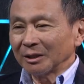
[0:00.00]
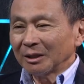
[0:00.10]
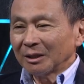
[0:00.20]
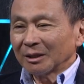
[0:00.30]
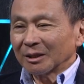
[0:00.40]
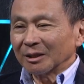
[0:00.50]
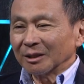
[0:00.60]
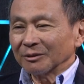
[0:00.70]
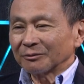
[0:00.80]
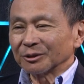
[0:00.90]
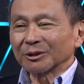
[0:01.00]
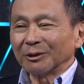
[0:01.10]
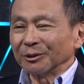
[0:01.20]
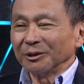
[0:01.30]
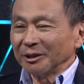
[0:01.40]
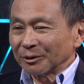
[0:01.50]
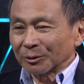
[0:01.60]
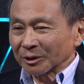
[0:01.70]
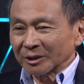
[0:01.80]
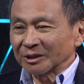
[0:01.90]
Uh, first of all, you need an
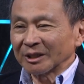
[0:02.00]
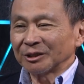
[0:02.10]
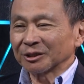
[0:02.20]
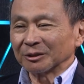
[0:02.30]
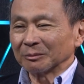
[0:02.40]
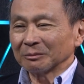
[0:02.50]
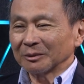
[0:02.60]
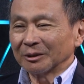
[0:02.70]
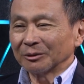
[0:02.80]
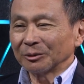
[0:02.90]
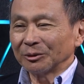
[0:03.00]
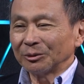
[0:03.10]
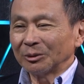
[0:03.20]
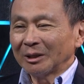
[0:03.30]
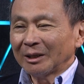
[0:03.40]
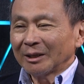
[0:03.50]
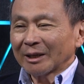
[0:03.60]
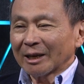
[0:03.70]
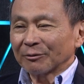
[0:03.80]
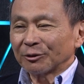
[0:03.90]
organization. You know, you
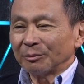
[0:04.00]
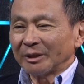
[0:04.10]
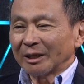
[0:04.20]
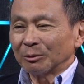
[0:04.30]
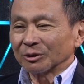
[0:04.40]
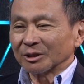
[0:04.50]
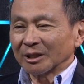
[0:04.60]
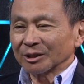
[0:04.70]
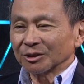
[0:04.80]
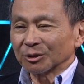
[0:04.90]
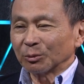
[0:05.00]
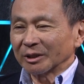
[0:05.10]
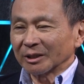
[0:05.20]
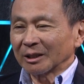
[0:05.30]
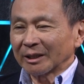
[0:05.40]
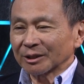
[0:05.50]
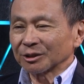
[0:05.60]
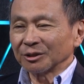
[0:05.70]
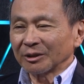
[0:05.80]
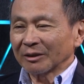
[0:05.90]
have to be able to not just win an
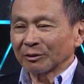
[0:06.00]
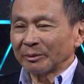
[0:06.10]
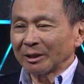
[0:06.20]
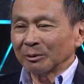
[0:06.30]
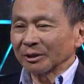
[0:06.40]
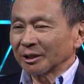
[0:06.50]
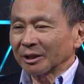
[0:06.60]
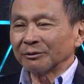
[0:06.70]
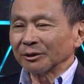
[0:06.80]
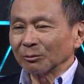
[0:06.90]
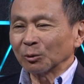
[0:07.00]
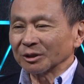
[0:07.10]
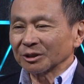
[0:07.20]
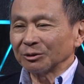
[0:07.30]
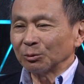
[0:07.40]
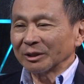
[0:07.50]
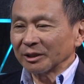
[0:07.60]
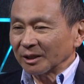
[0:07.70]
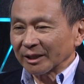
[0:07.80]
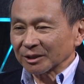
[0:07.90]
election; you have to be able to govern once you win
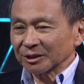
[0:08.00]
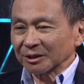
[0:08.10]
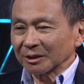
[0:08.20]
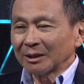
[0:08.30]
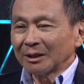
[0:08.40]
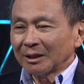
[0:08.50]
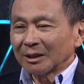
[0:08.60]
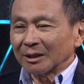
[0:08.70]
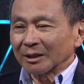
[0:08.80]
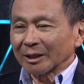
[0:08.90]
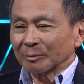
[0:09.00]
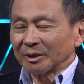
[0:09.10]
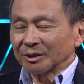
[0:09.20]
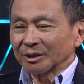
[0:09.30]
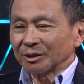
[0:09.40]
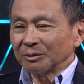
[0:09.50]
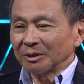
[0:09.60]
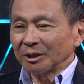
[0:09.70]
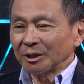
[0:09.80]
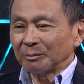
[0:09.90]
the election. Uh, that means that you
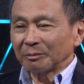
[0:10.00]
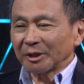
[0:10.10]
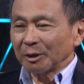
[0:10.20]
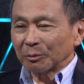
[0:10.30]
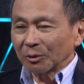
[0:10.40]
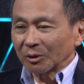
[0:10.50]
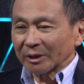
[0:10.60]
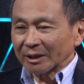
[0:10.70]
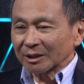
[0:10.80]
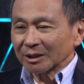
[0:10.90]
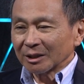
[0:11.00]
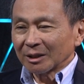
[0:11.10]
need people that